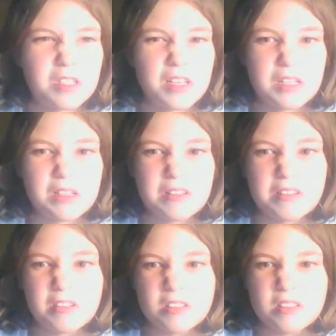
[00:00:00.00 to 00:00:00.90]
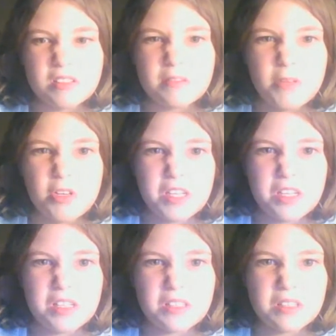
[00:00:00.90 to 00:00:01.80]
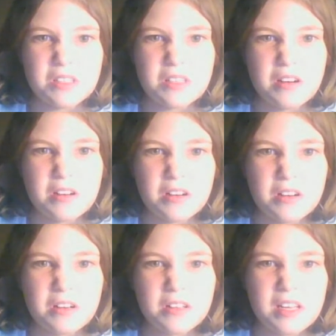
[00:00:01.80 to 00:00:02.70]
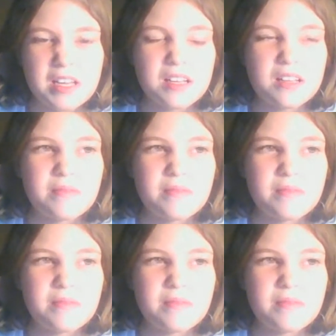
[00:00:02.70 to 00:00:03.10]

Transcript: in like those movies that are like,